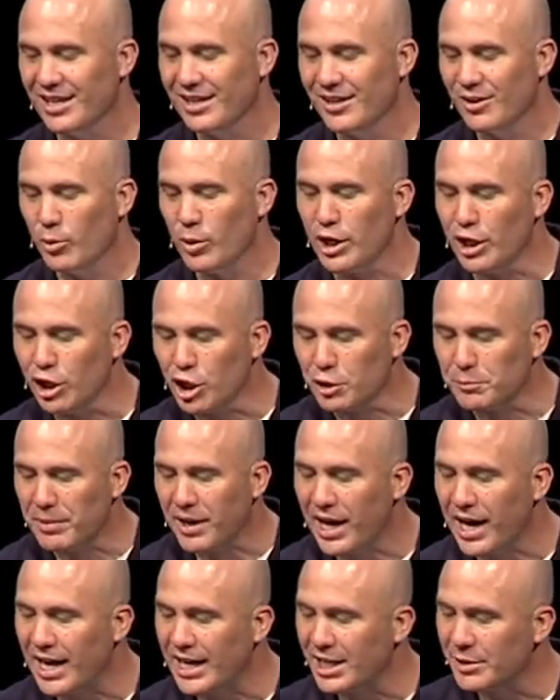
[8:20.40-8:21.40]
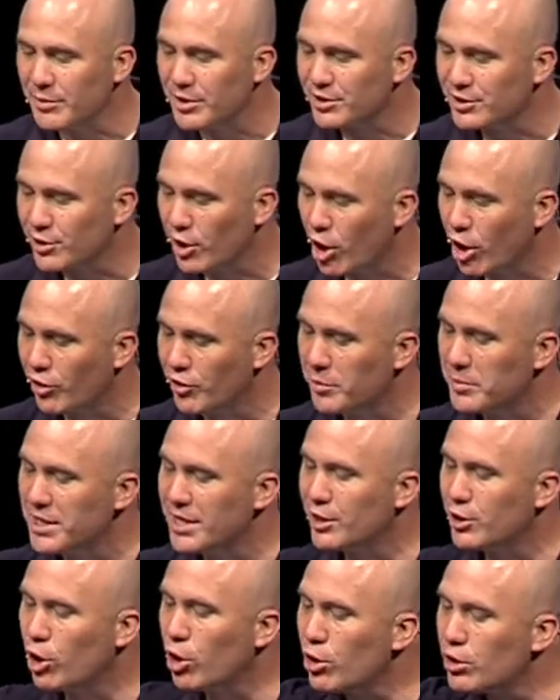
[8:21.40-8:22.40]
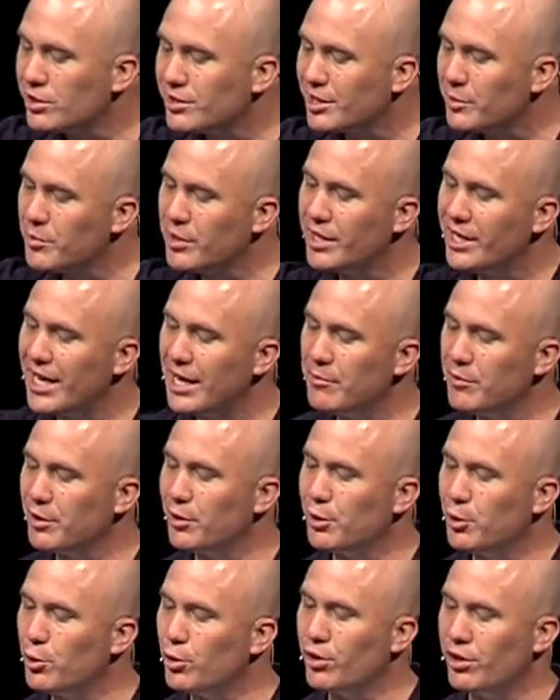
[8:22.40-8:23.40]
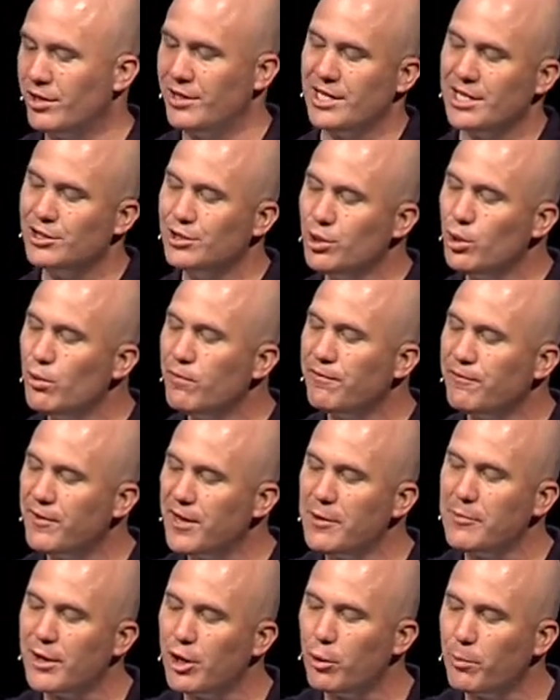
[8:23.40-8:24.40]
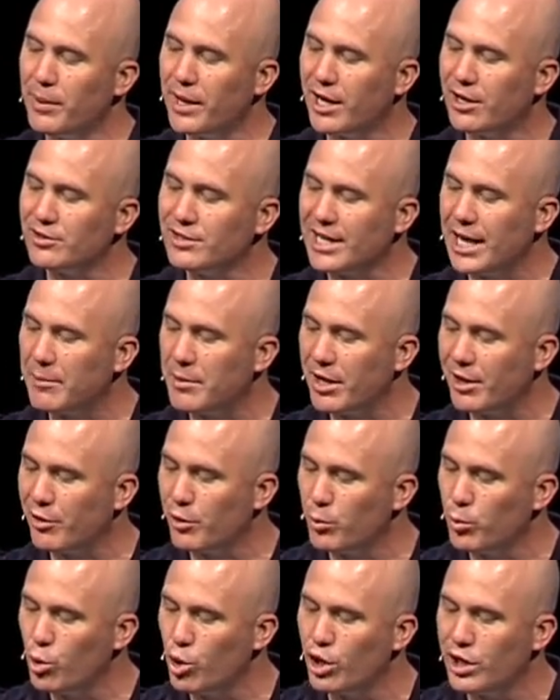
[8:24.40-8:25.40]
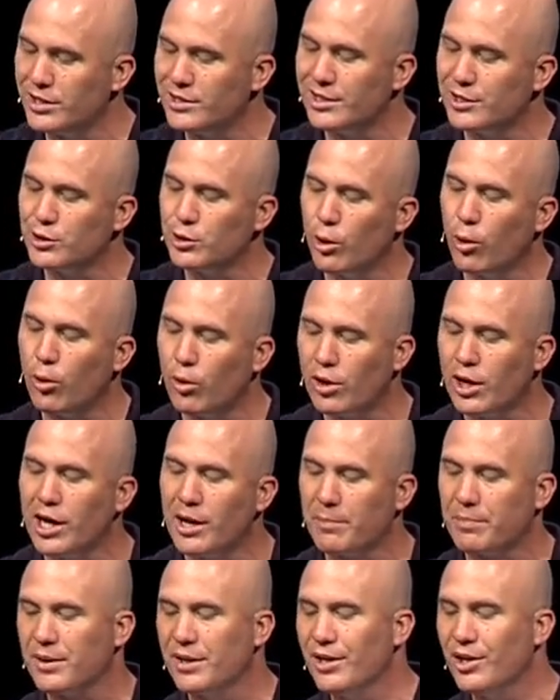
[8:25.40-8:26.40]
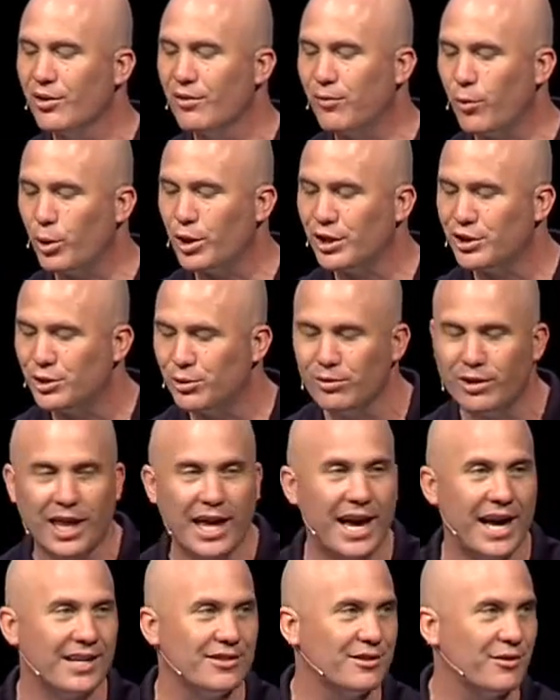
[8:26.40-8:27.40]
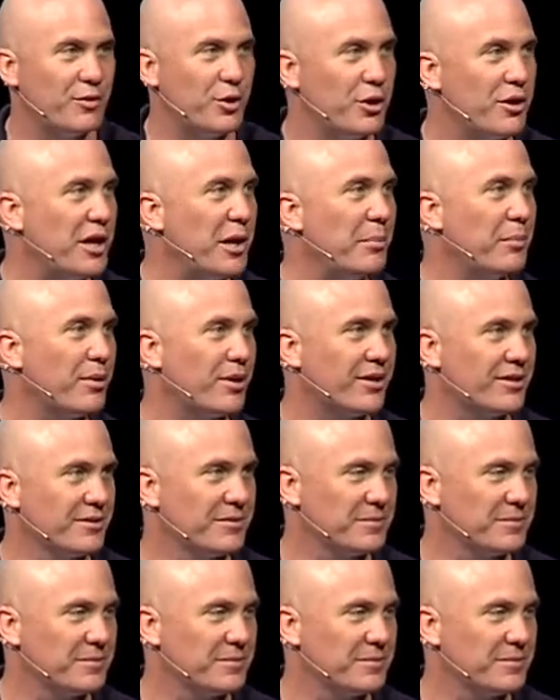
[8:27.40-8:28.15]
When he looked behind him and saw them, he cursed them in the name of the Lord. Then 2 female bears came out of the woods and tore up 42 lads of their number.